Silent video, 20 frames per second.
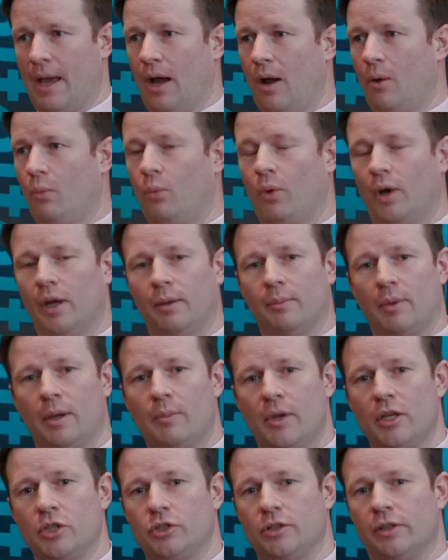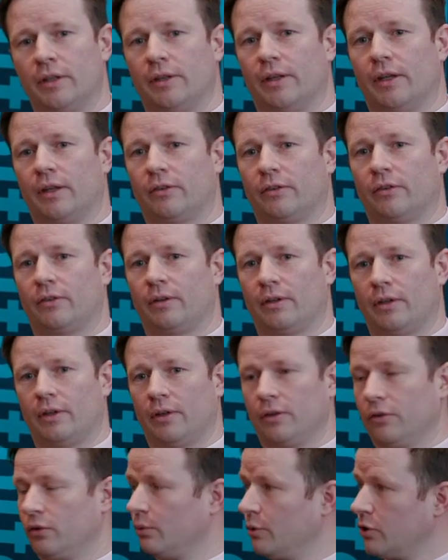And why am I mentioning this?
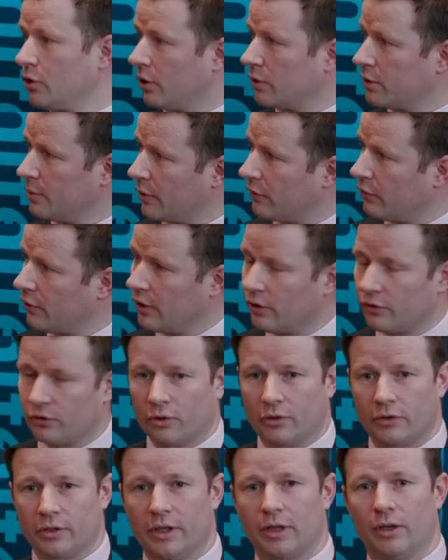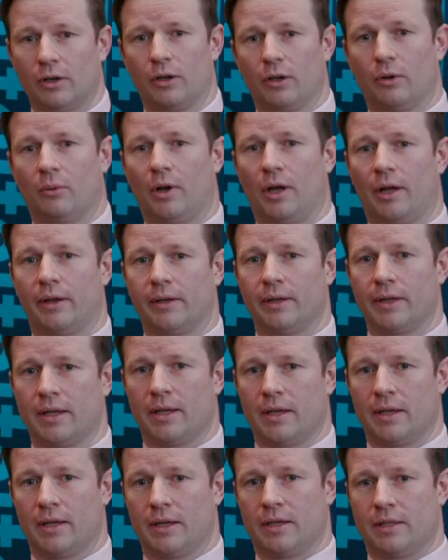So we talked about CSRD earlier on.
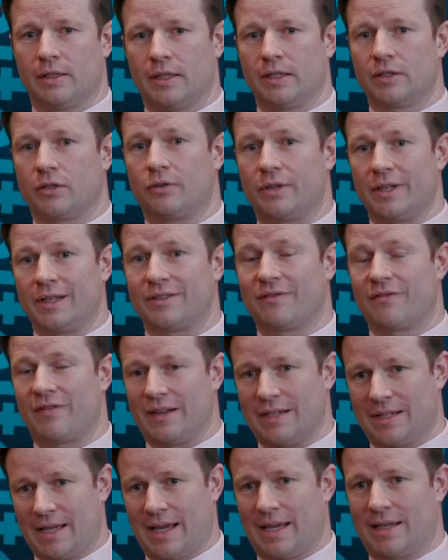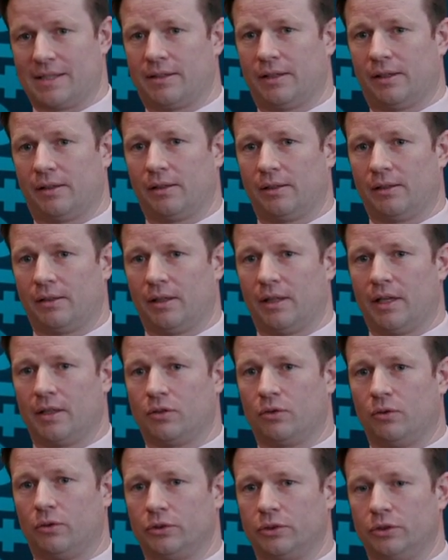CSRD is fantastic. It's
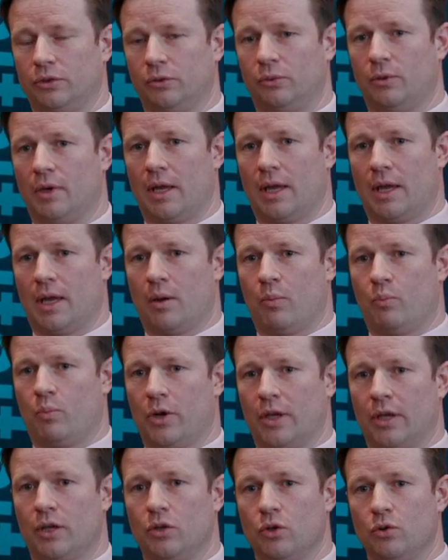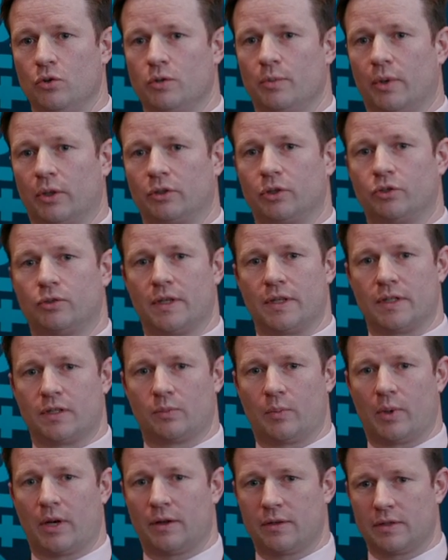going to bring a huge amount of
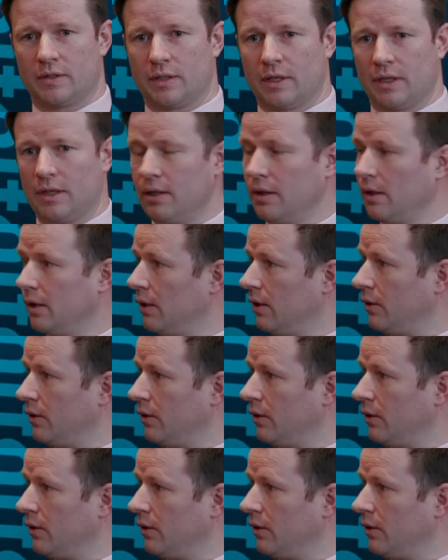transparency.